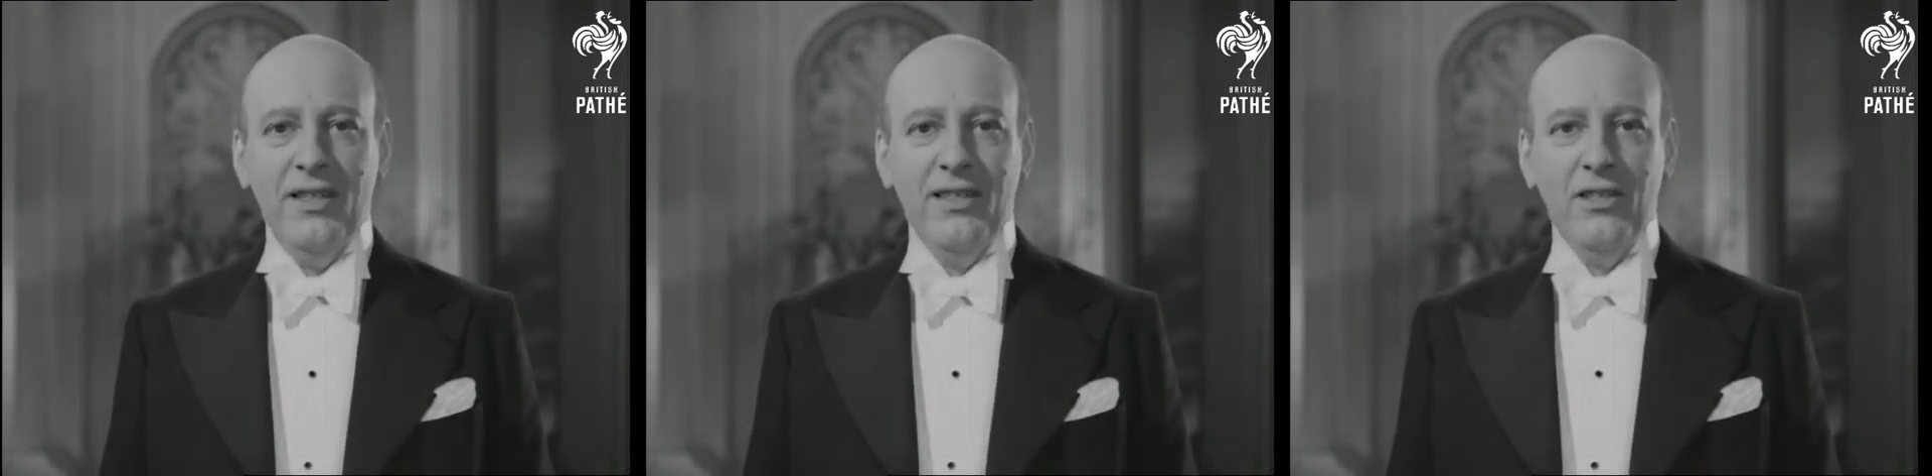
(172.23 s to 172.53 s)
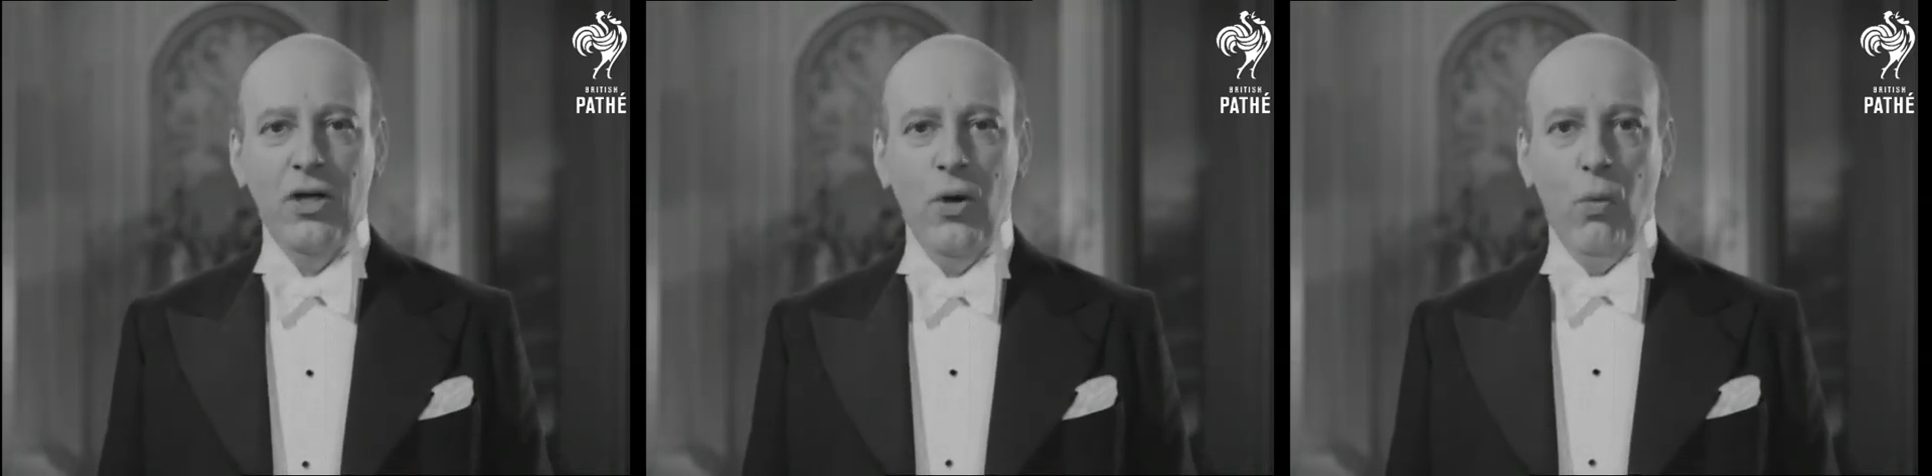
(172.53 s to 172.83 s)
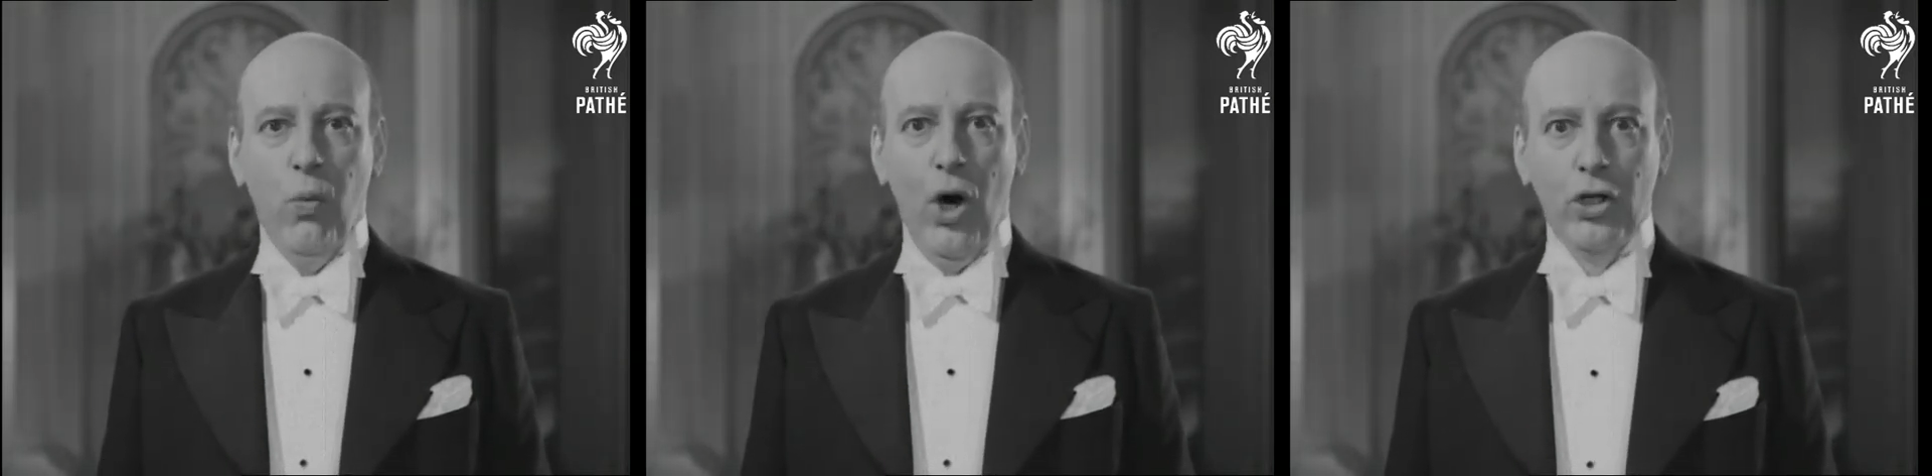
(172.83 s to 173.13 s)
says,
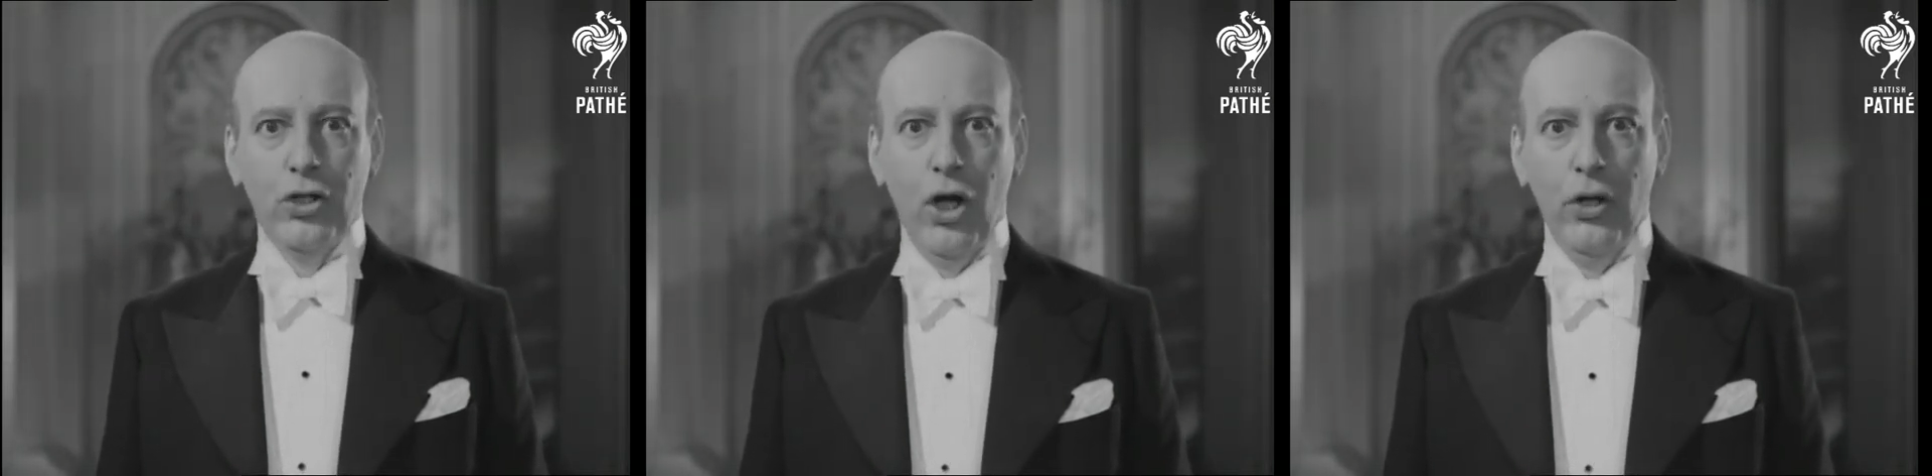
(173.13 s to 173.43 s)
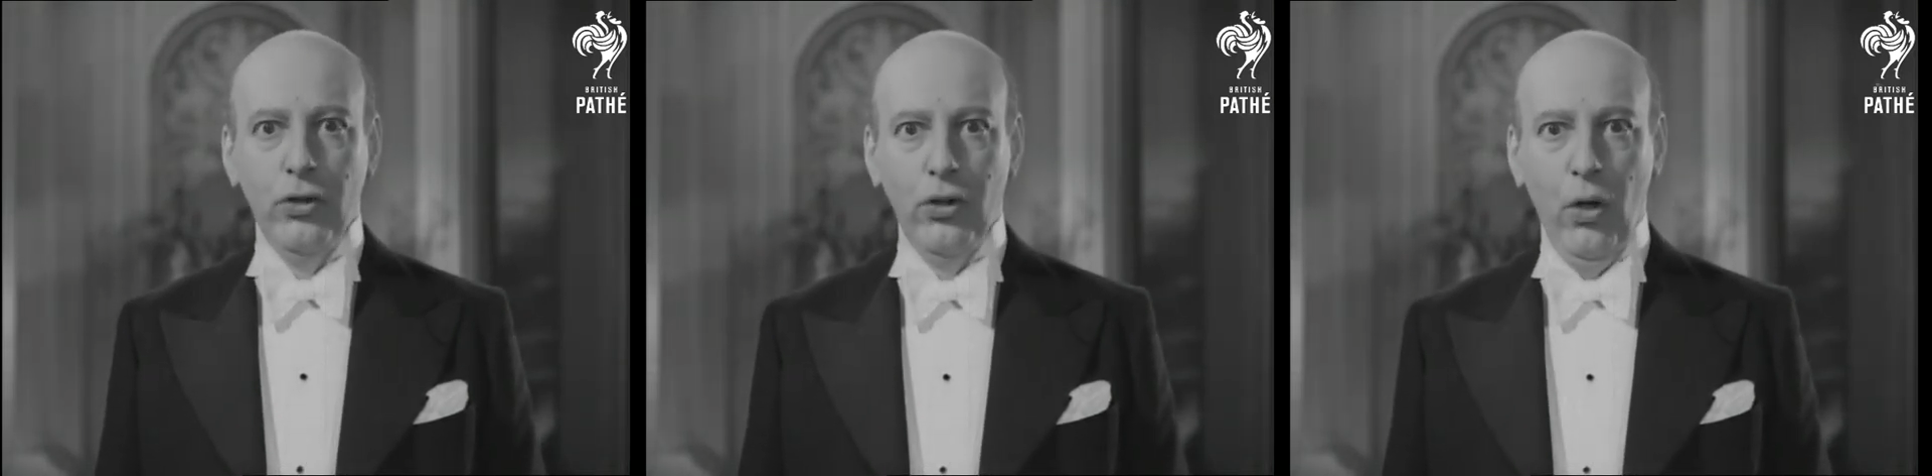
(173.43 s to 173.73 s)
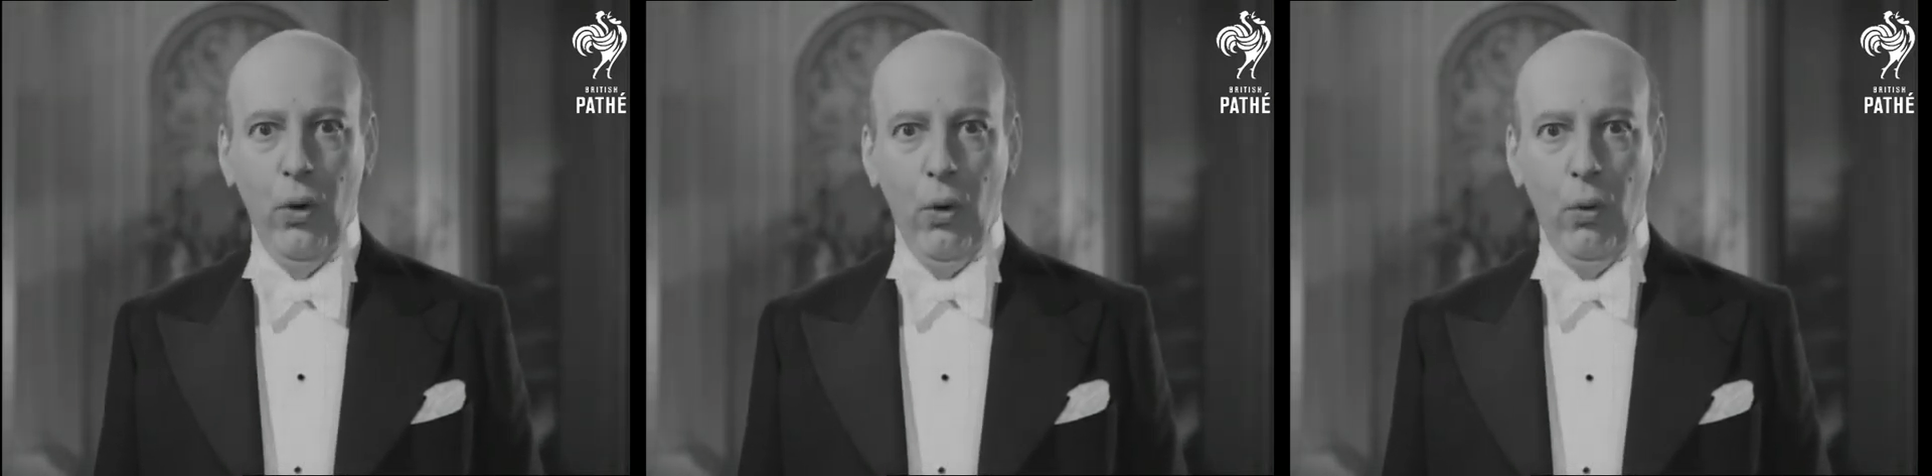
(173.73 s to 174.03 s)
What are
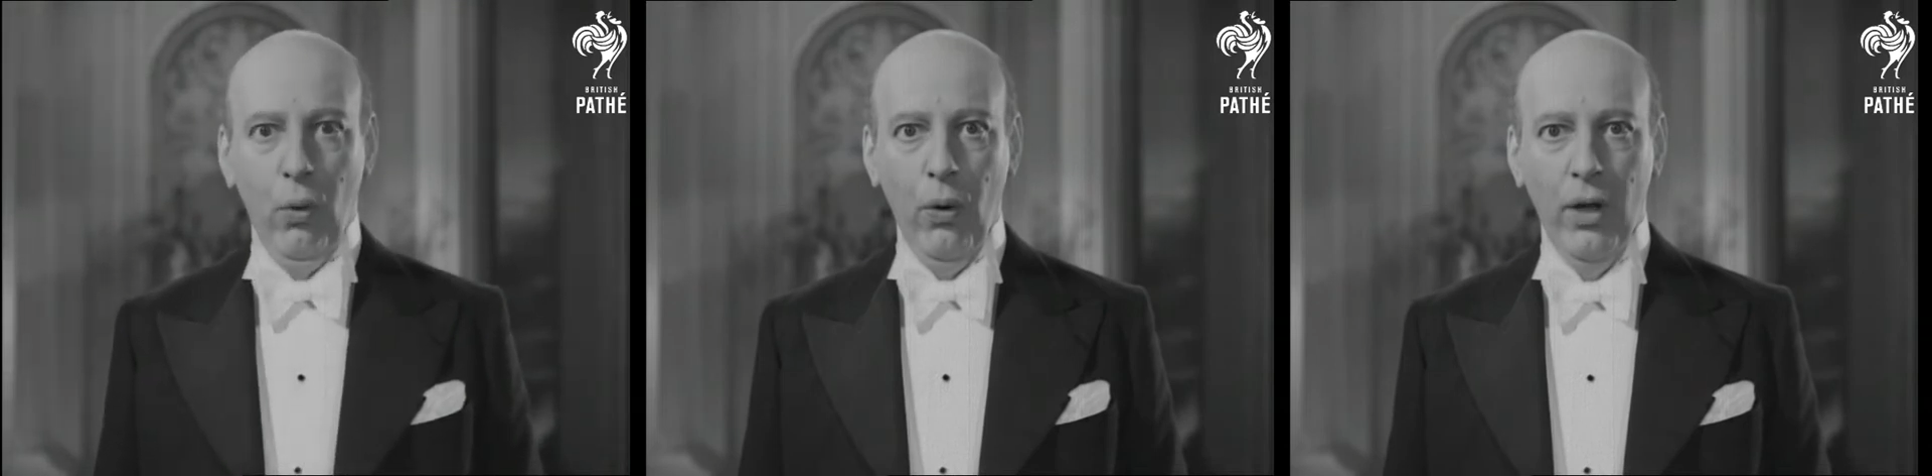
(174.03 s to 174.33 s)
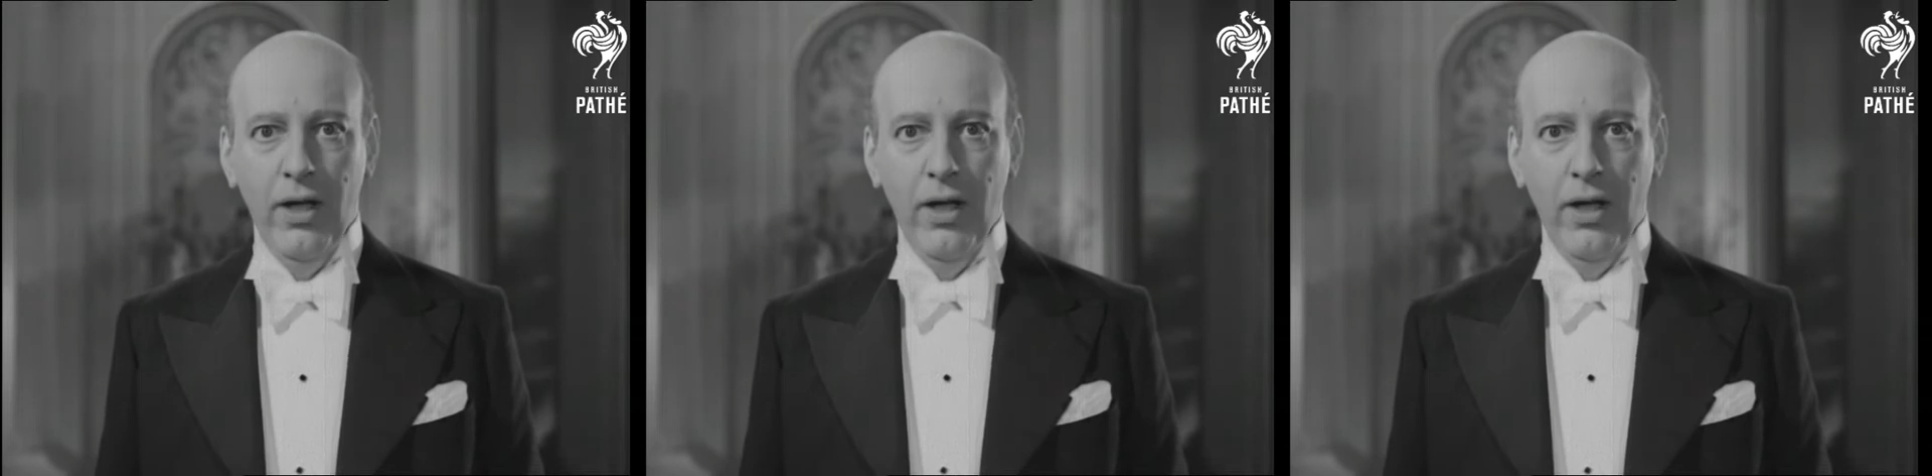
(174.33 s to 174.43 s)
you?